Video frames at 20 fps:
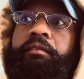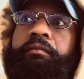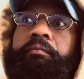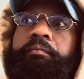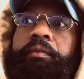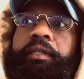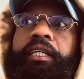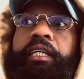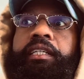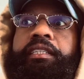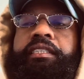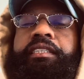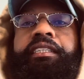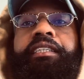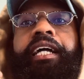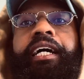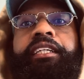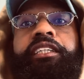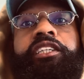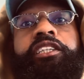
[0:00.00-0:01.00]
begins to
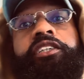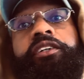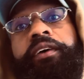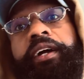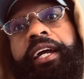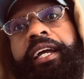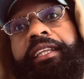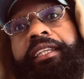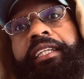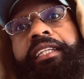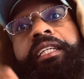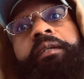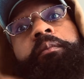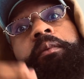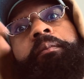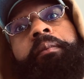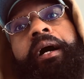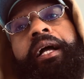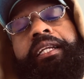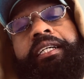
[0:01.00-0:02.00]
like degrade the
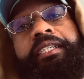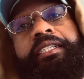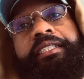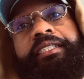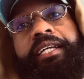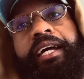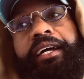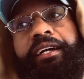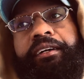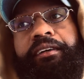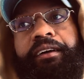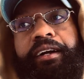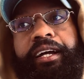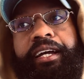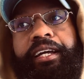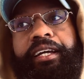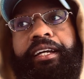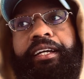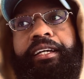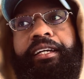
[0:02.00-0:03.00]

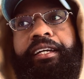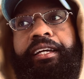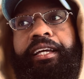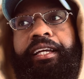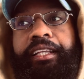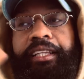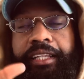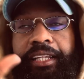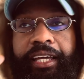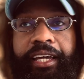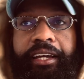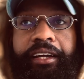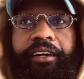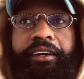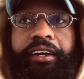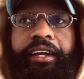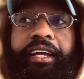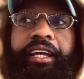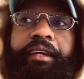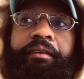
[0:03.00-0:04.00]
lipopolysaccharide
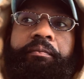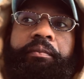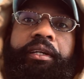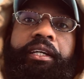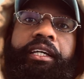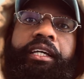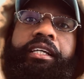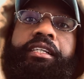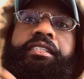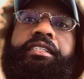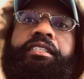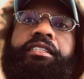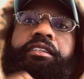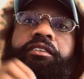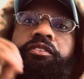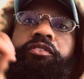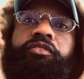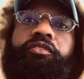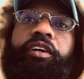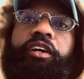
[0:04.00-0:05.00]
layer,
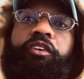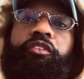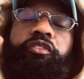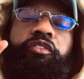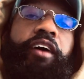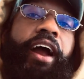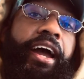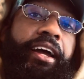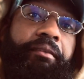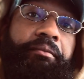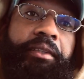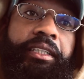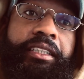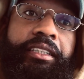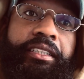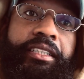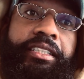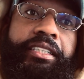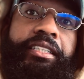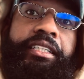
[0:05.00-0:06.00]
it
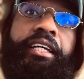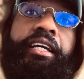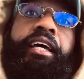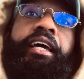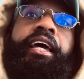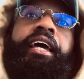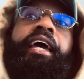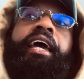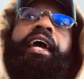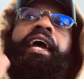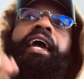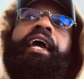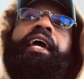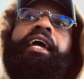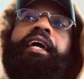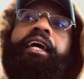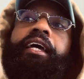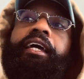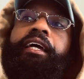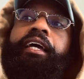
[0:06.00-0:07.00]
fragments,
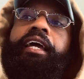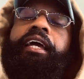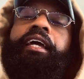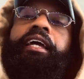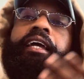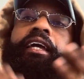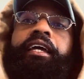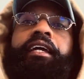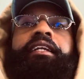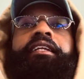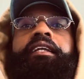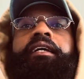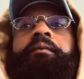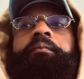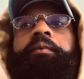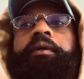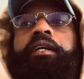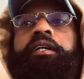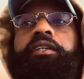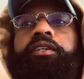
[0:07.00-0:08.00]
and it can end up
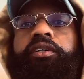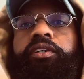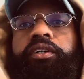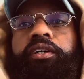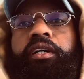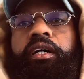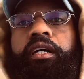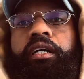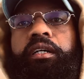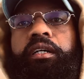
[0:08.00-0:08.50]
in your